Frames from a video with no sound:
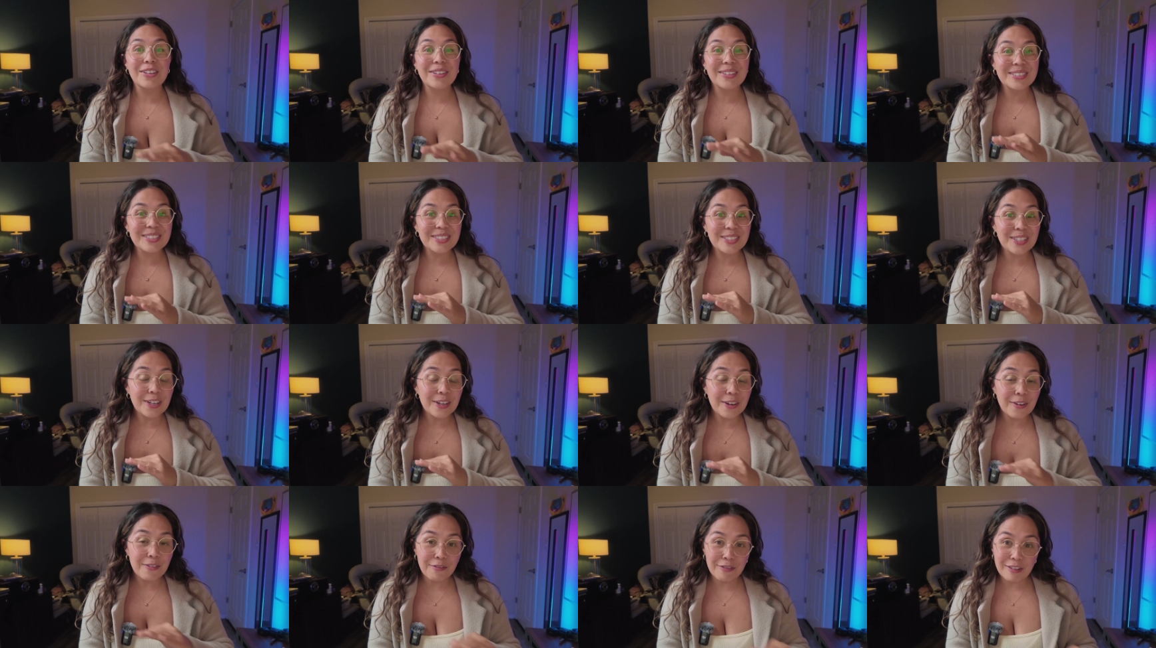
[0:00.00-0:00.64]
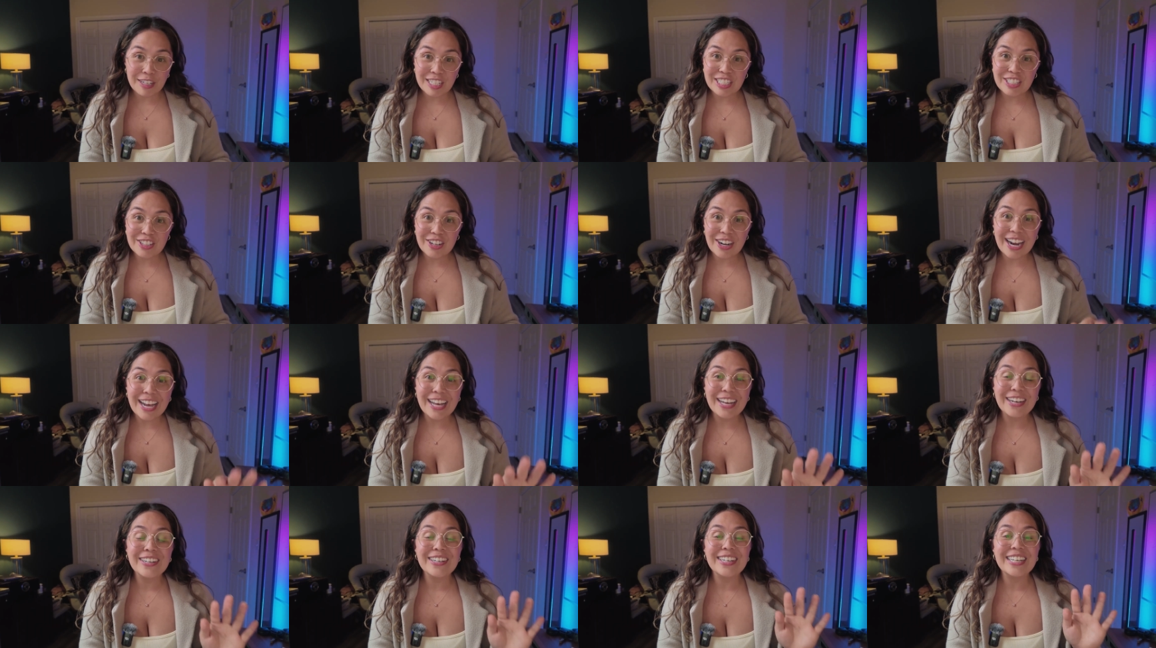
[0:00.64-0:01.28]
You can start a free
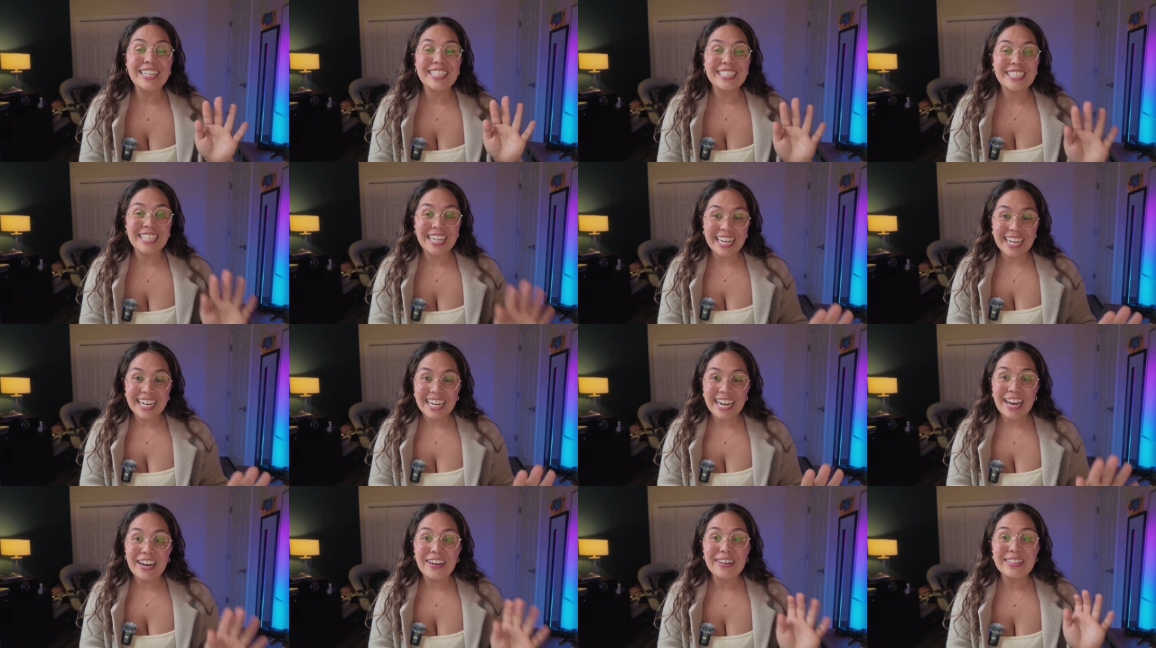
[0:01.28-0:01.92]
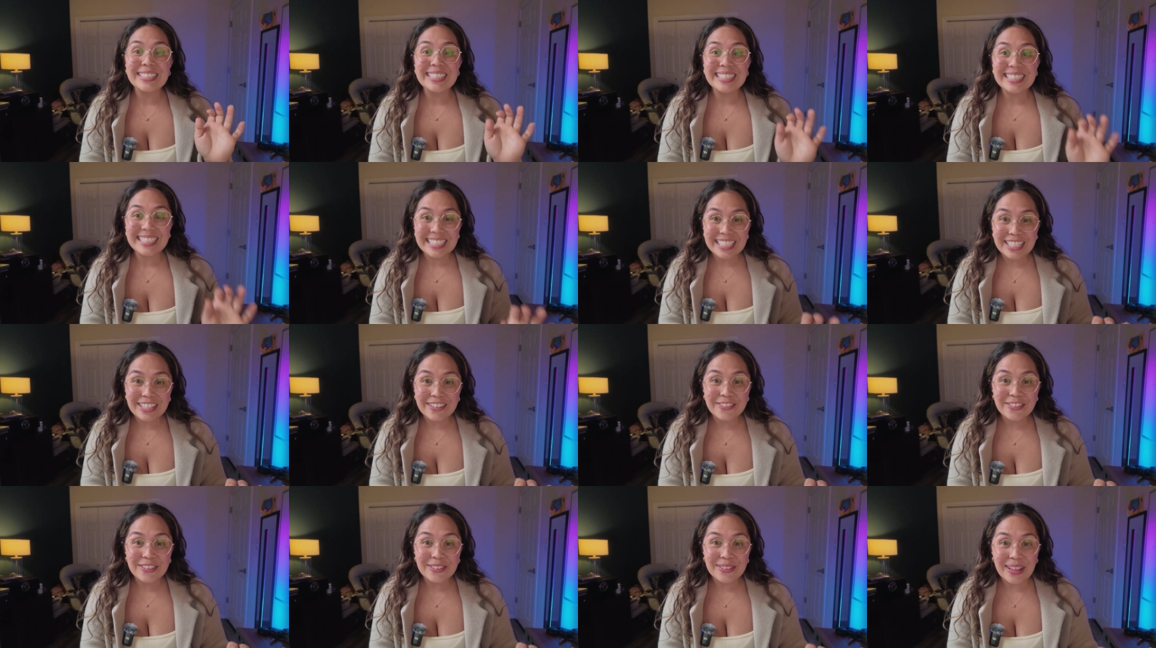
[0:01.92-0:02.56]
trial and check it out,
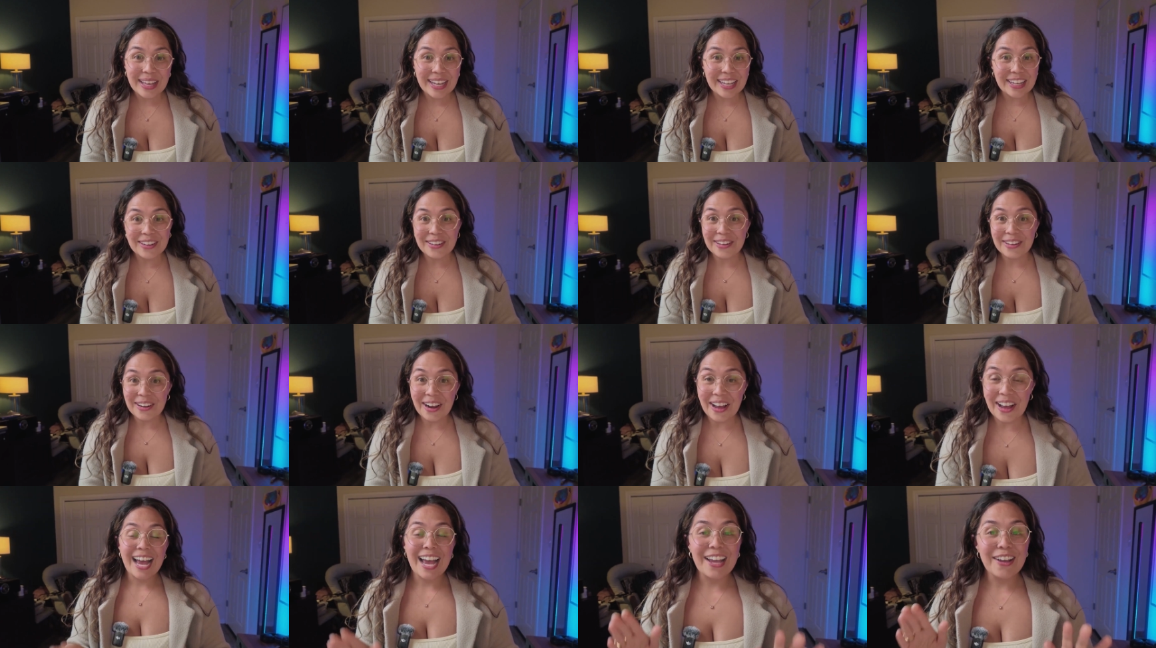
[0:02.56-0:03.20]
see if you like it or not.